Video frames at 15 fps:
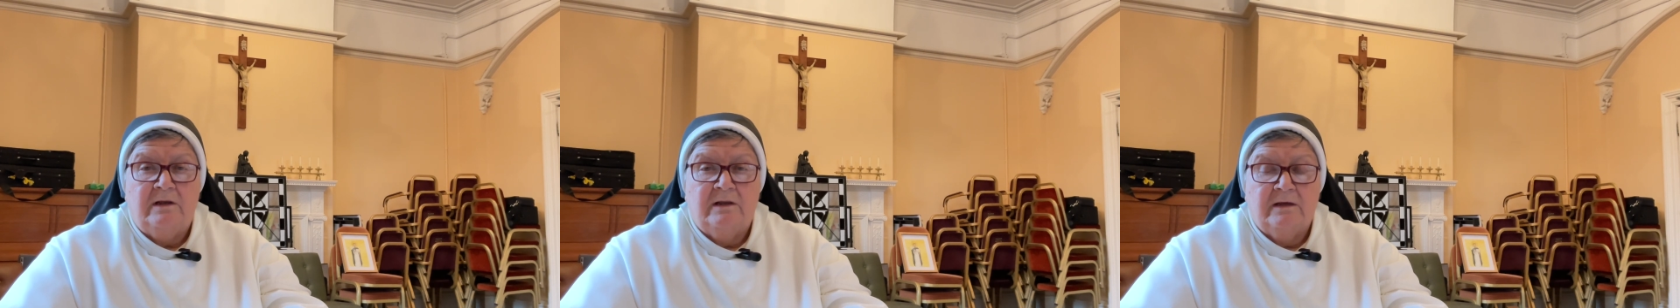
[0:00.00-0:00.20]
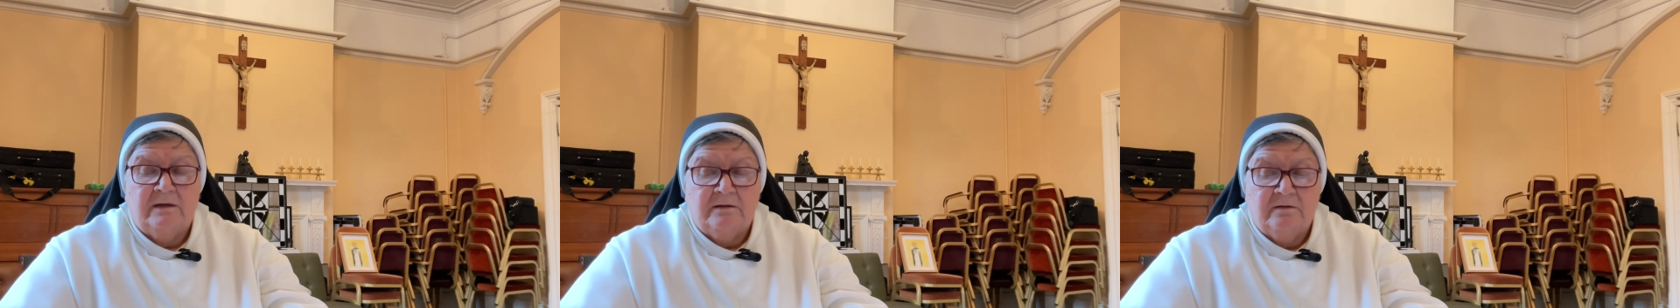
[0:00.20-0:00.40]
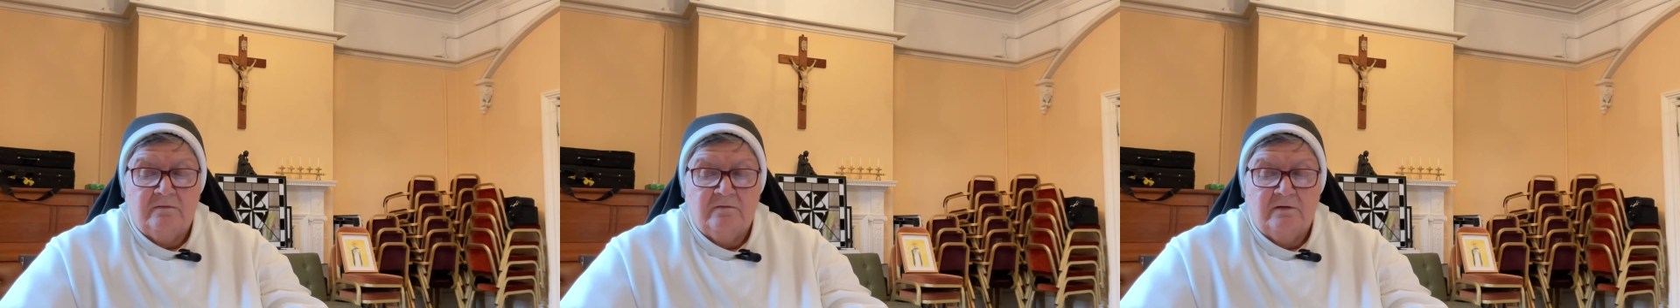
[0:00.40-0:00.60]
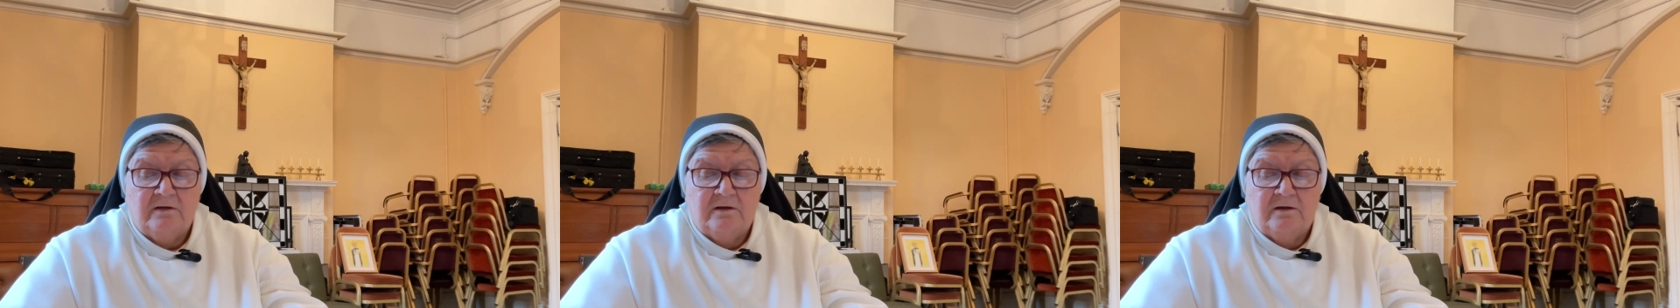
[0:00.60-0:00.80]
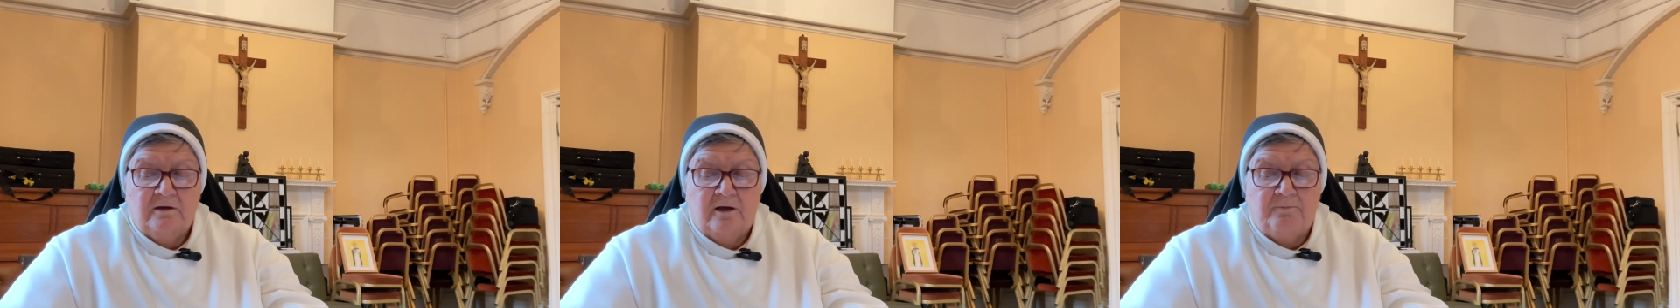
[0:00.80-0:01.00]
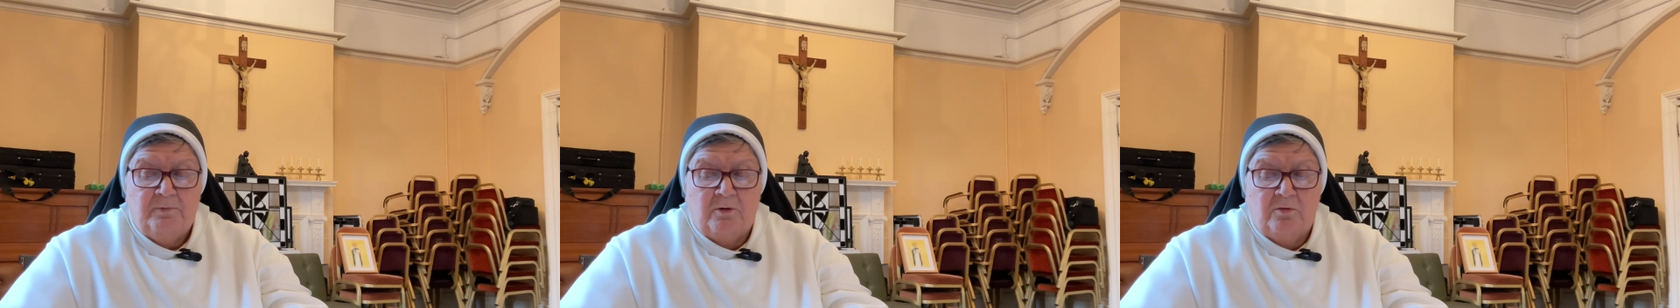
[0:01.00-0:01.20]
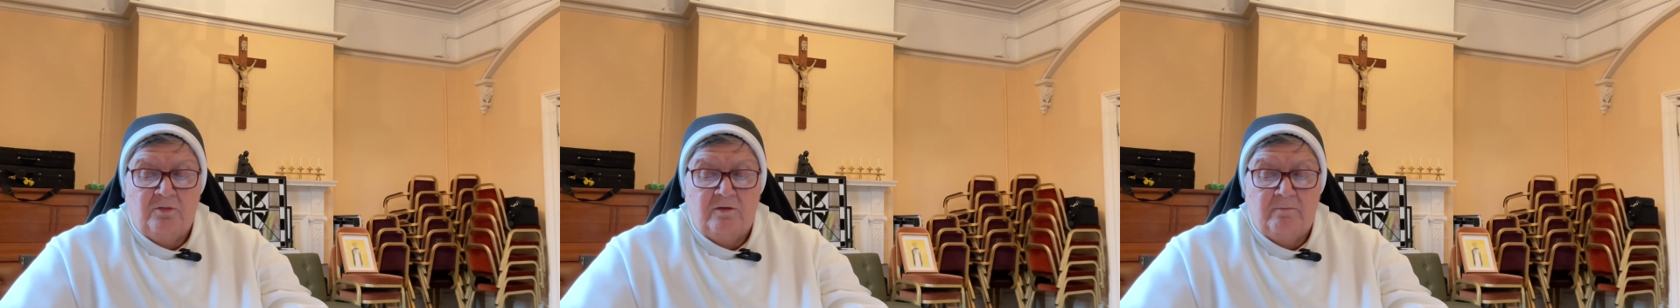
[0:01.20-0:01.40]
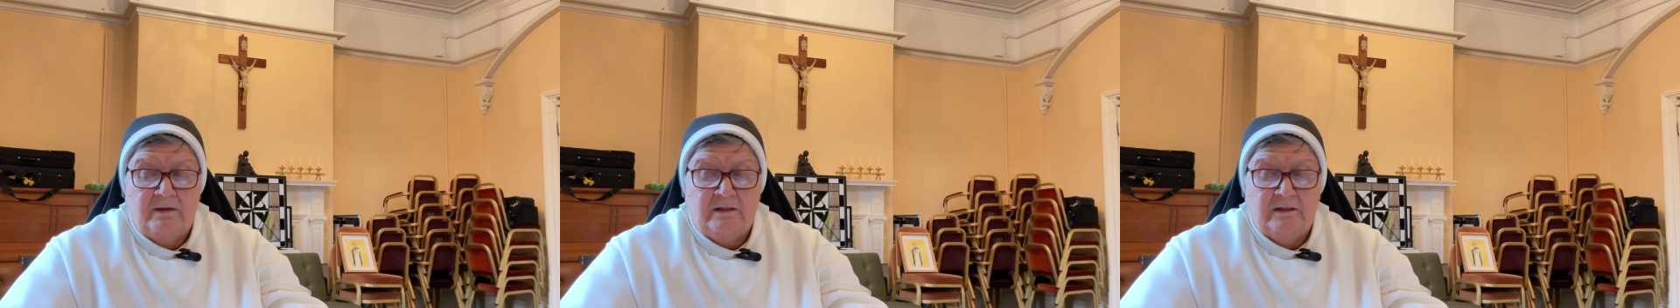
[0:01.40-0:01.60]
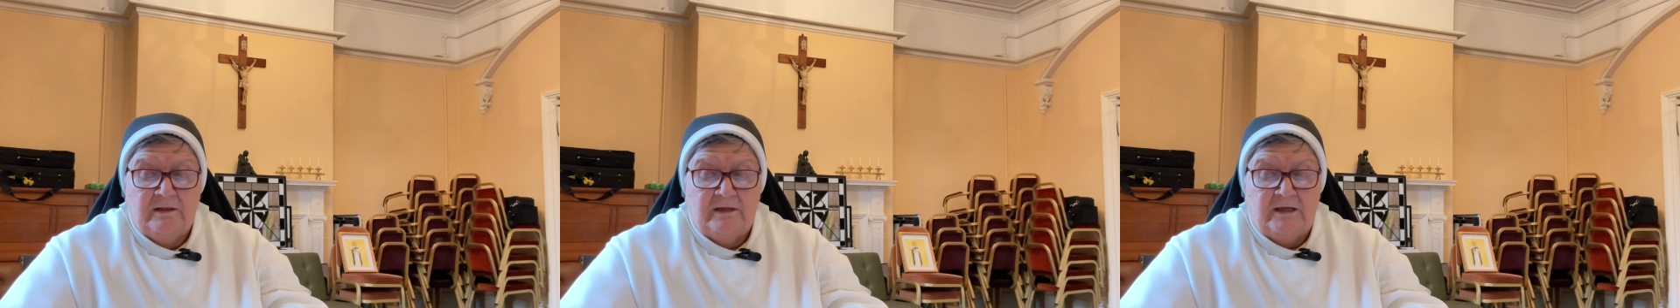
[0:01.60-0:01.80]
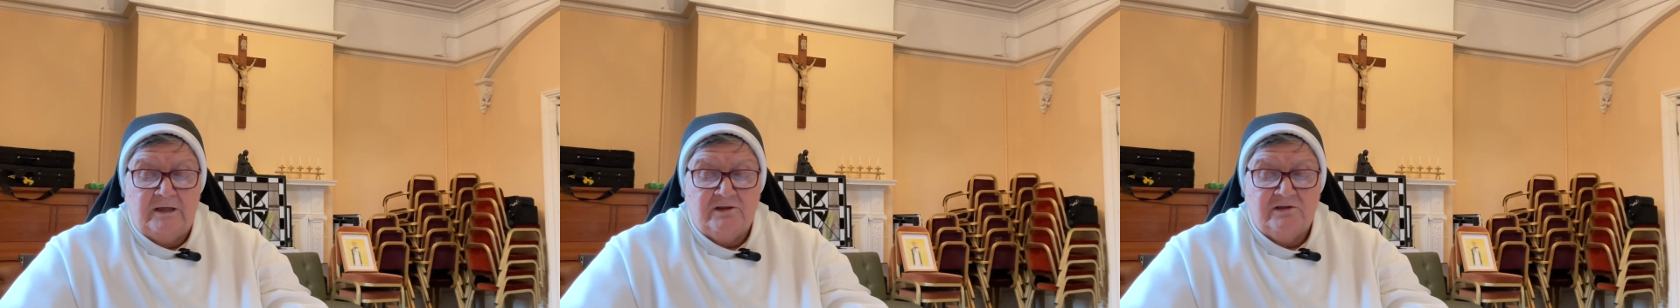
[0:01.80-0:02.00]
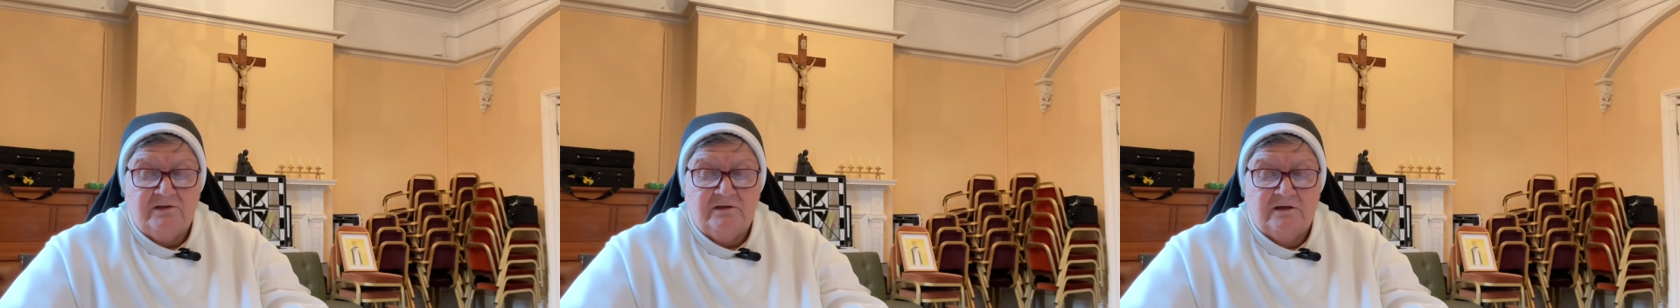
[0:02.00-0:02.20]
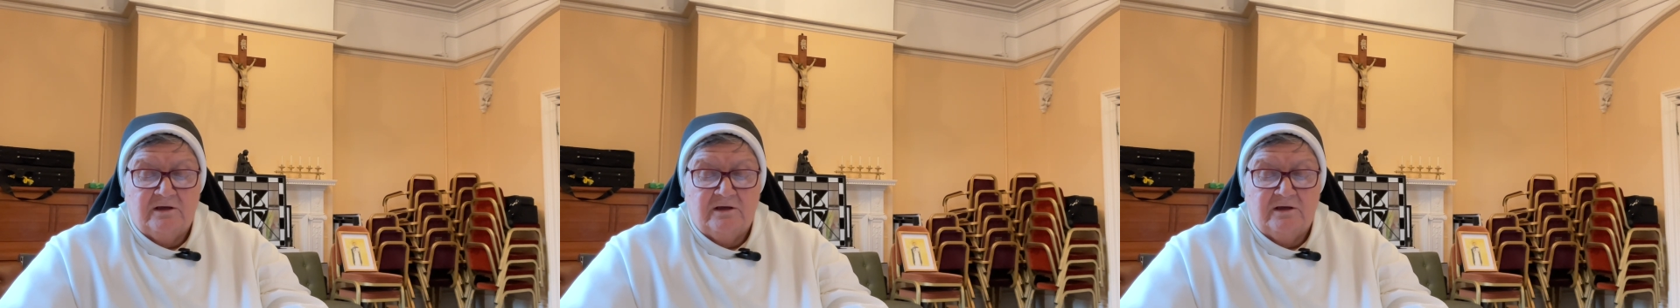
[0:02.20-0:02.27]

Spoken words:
land, upon the Middle East,